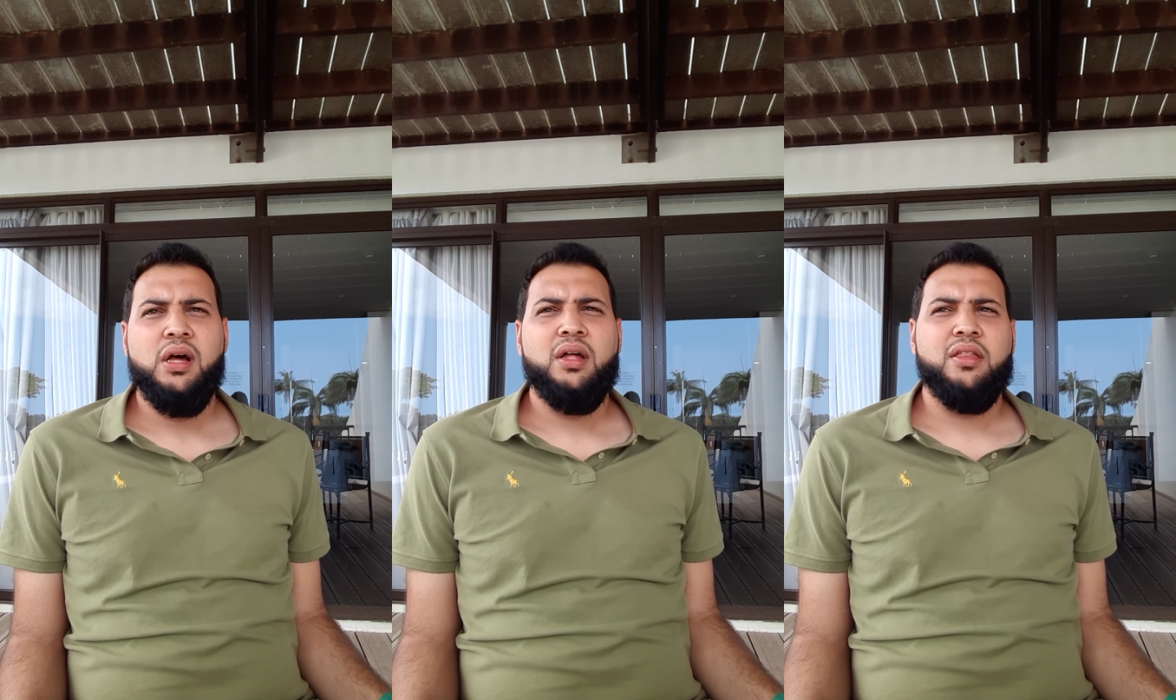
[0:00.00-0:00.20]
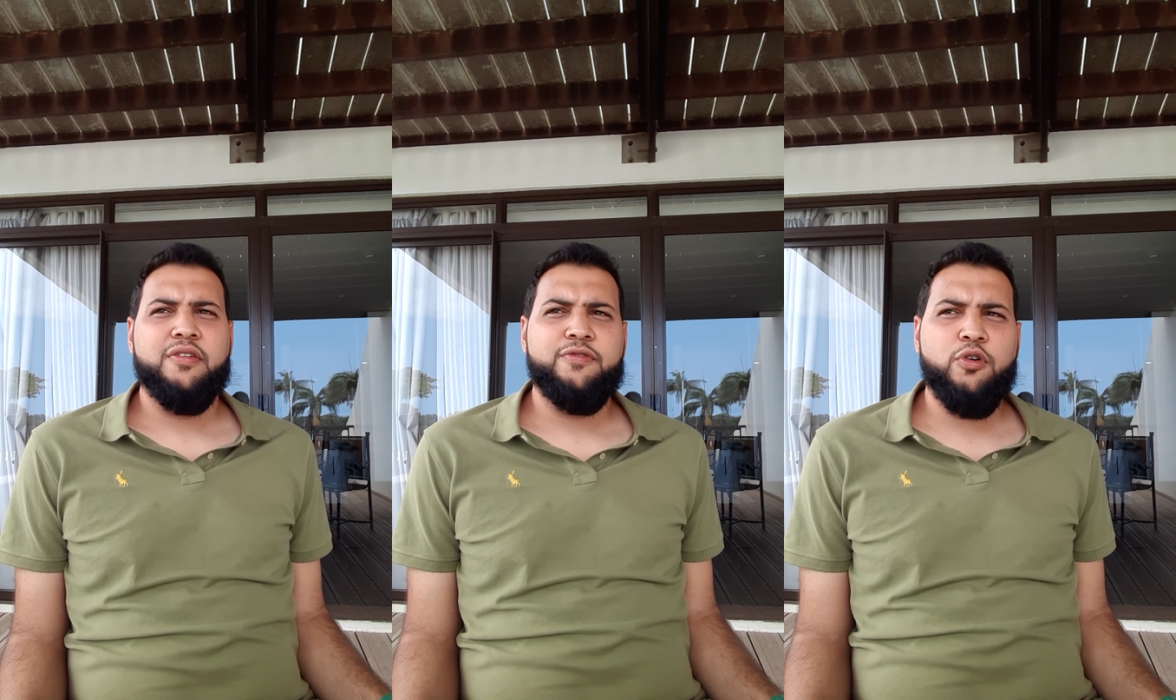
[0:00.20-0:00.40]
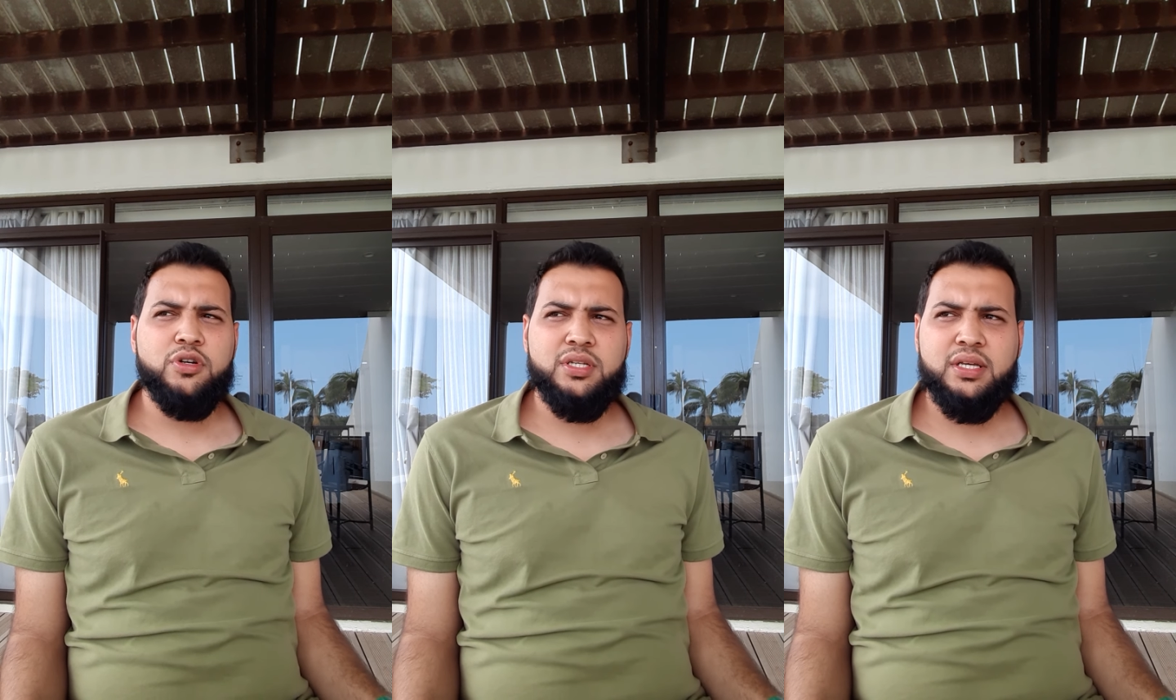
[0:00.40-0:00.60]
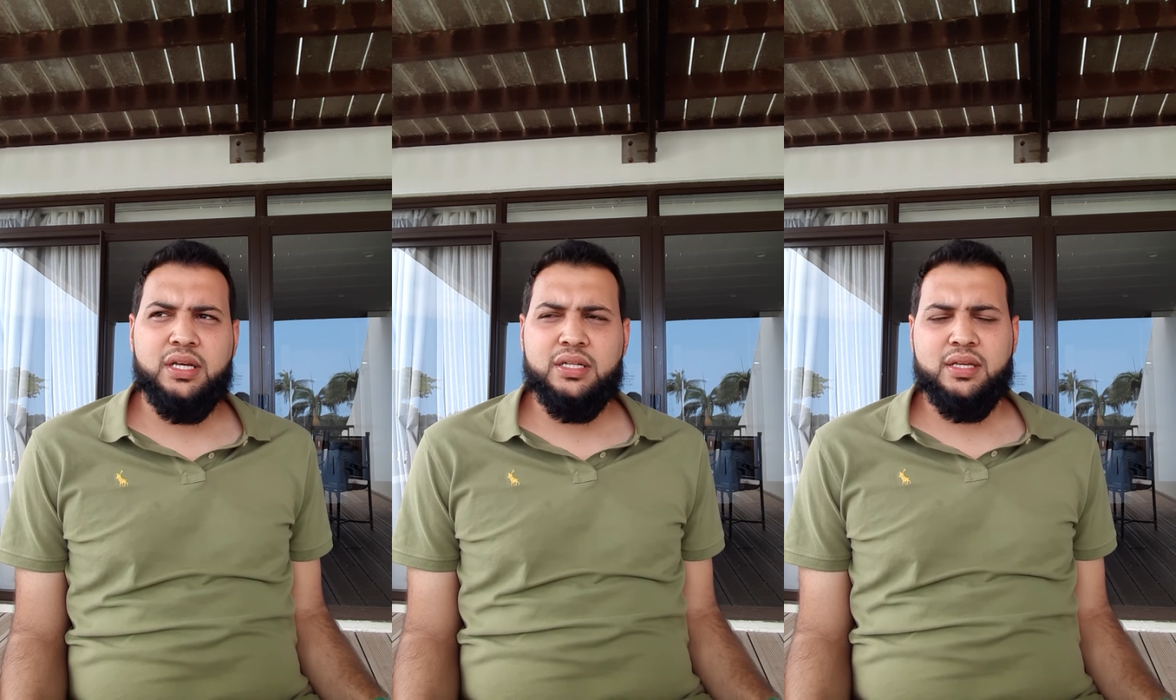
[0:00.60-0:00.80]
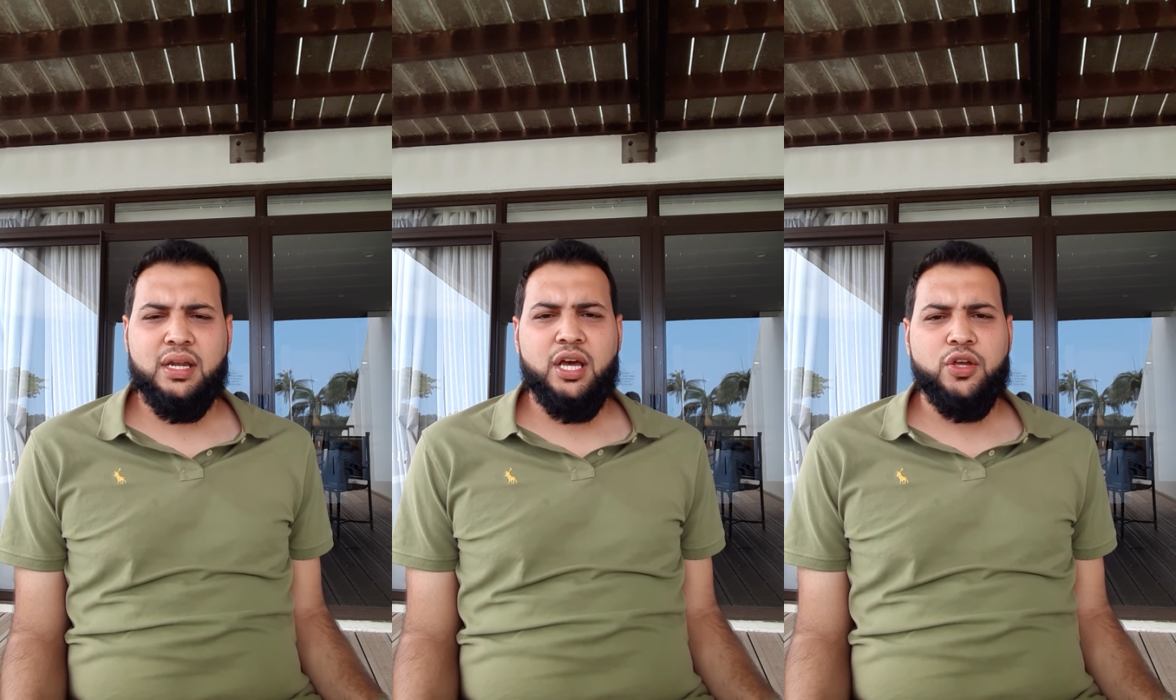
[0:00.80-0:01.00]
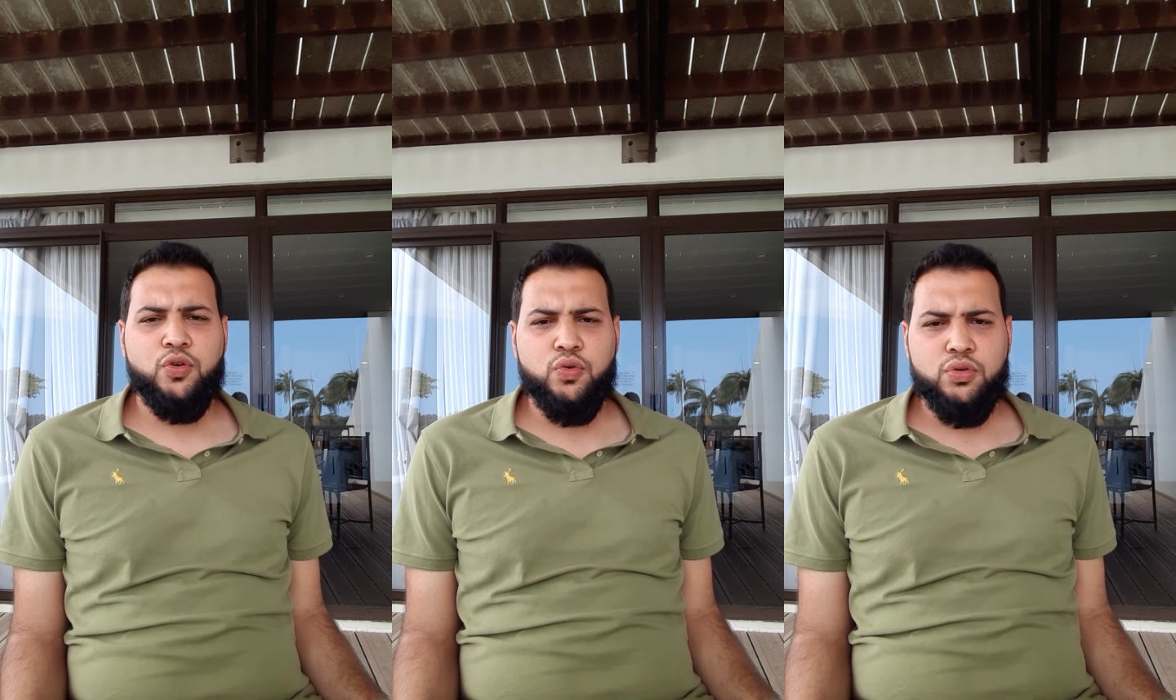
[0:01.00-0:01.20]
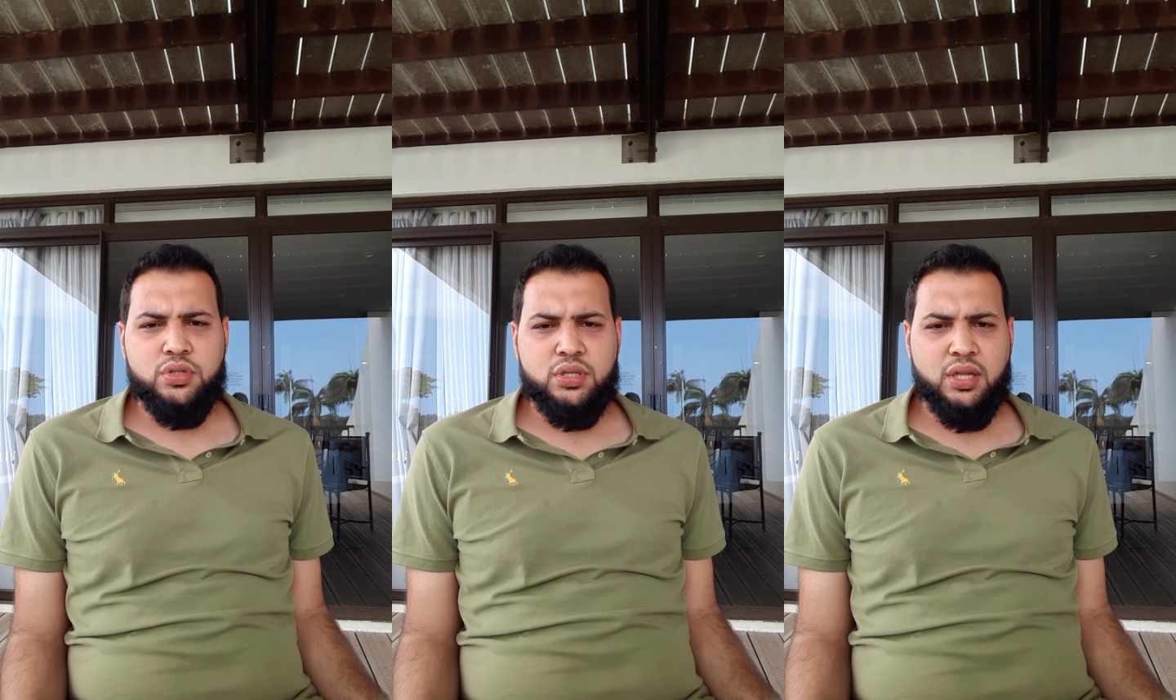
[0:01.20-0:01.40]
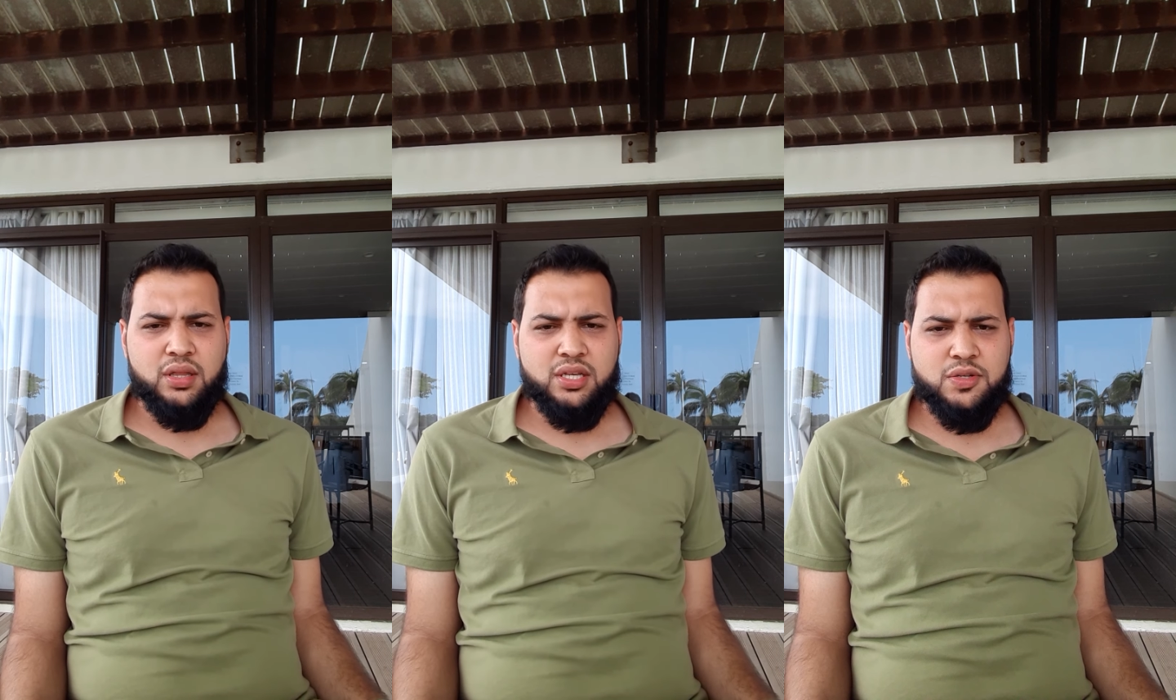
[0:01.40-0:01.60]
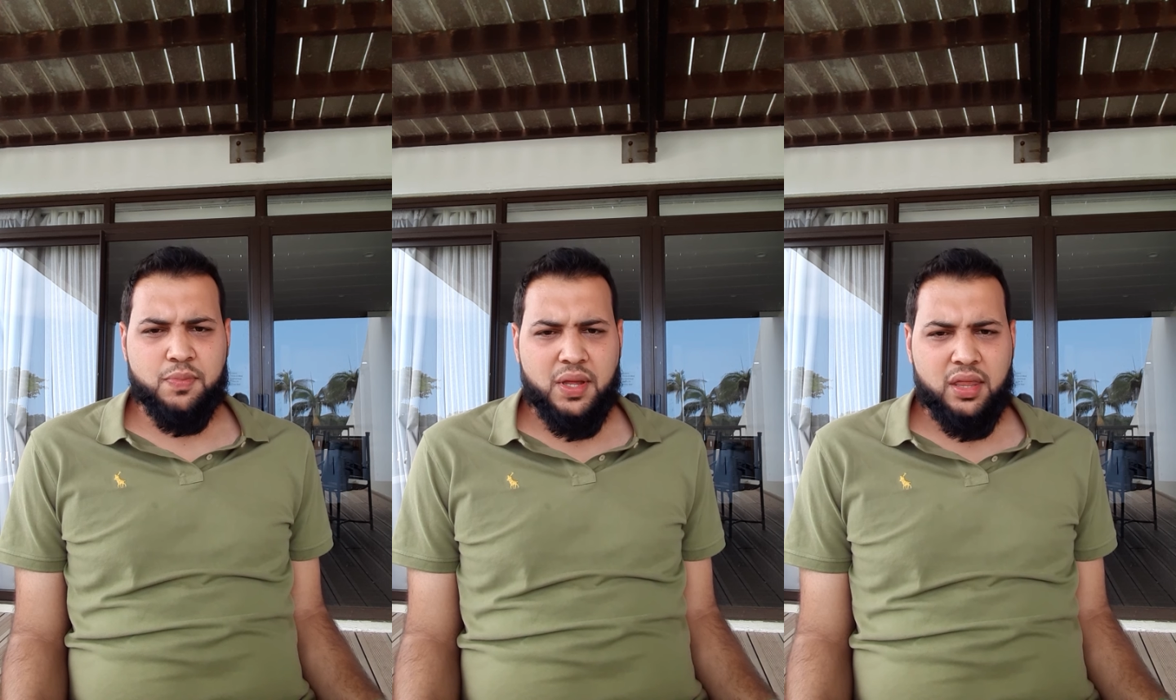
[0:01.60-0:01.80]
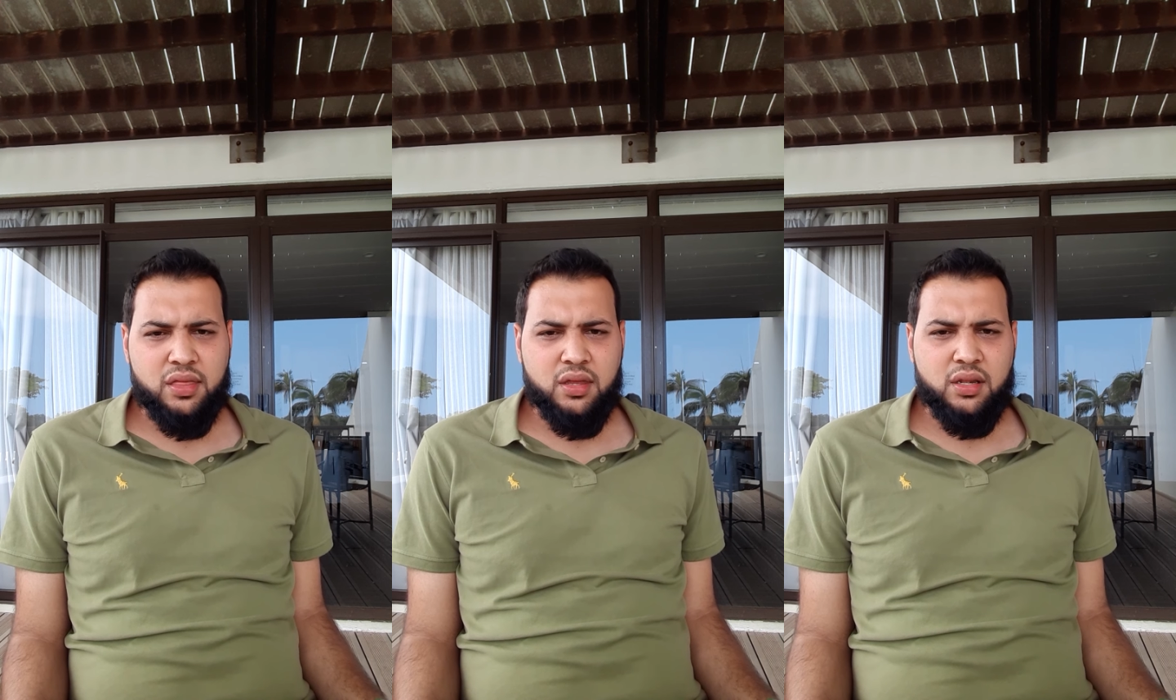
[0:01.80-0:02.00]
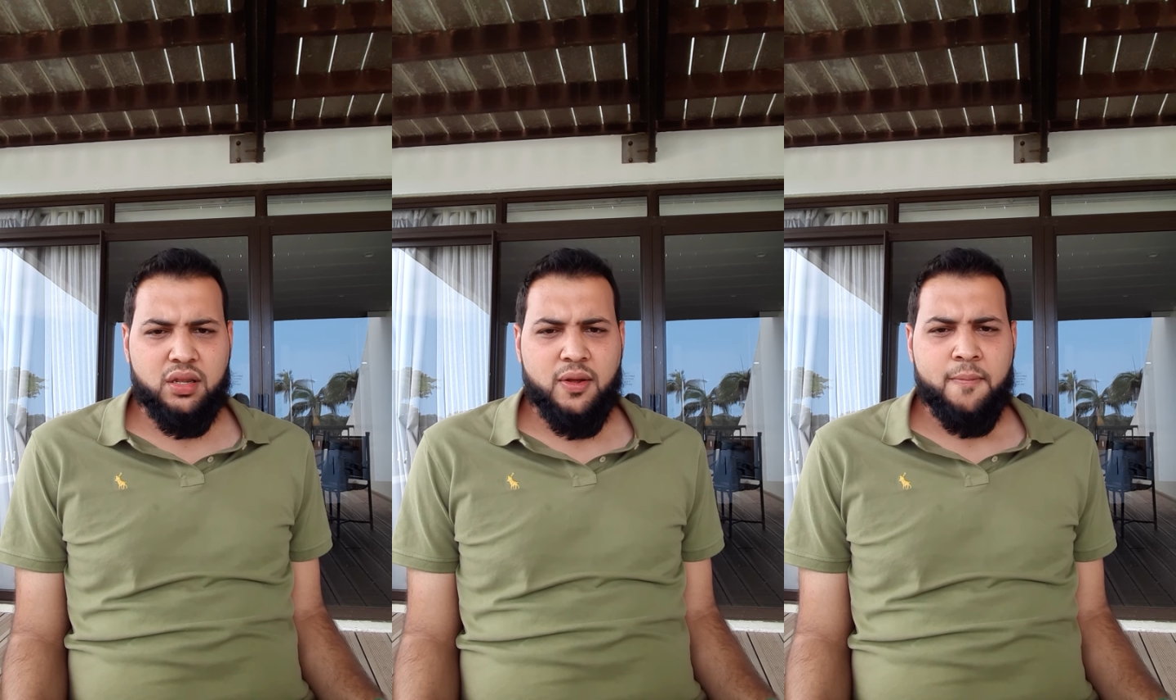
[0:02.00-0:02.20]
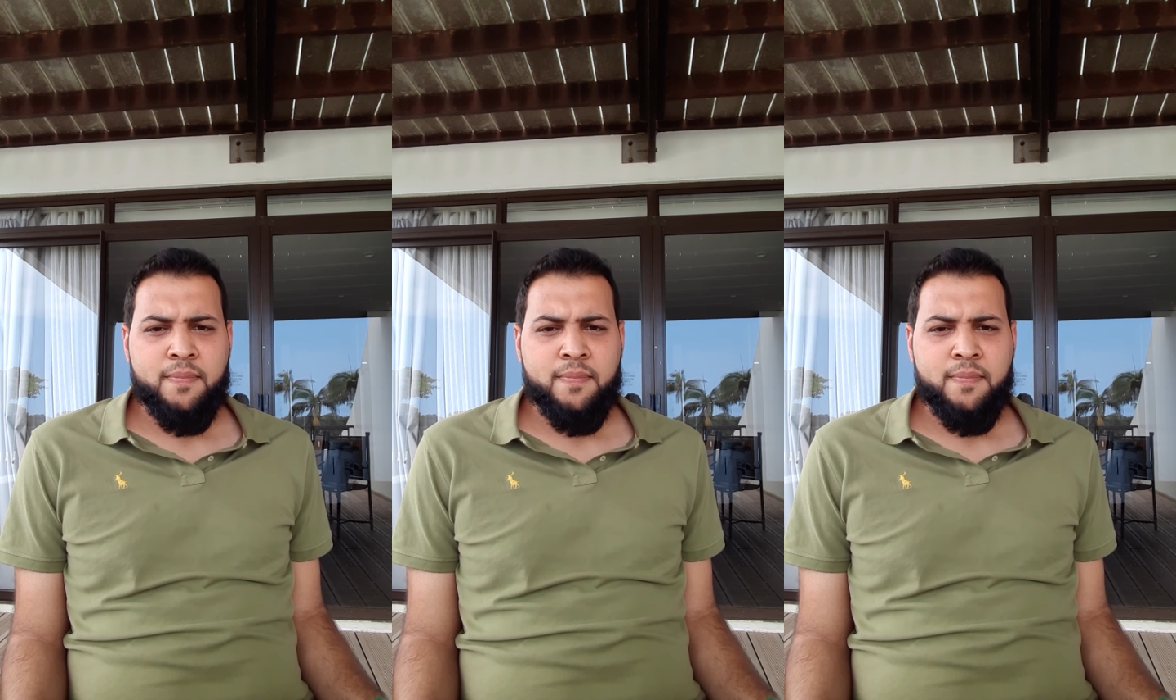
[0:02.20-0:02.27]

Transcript: The 4 skills that are used in this method